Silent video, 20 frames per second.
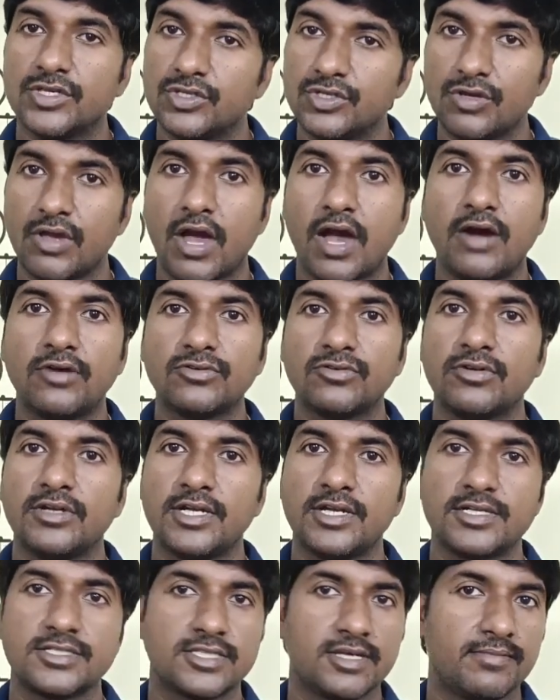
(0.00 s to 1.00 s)
You have to
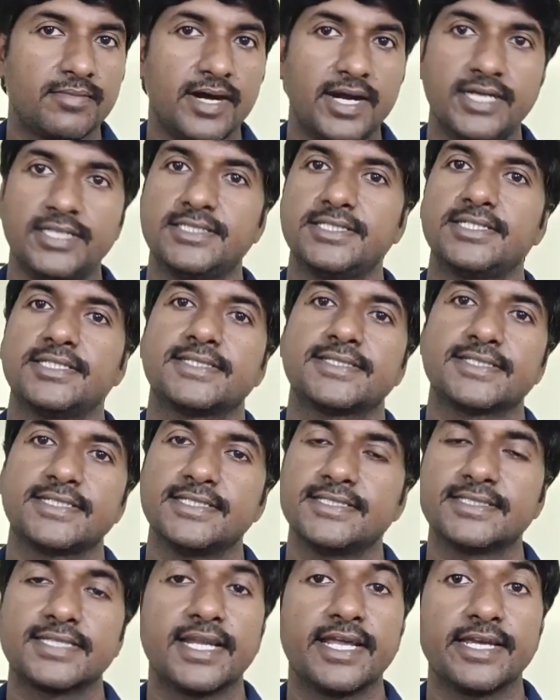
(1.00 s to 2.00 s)
learn some additional
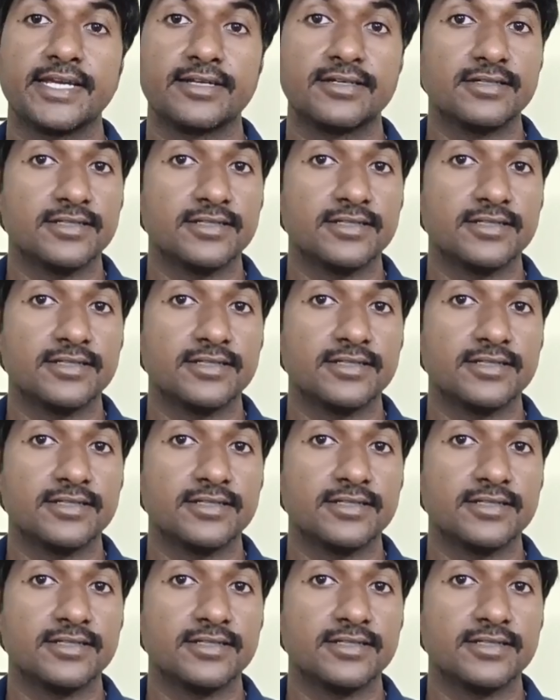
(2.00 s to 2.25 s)
skills like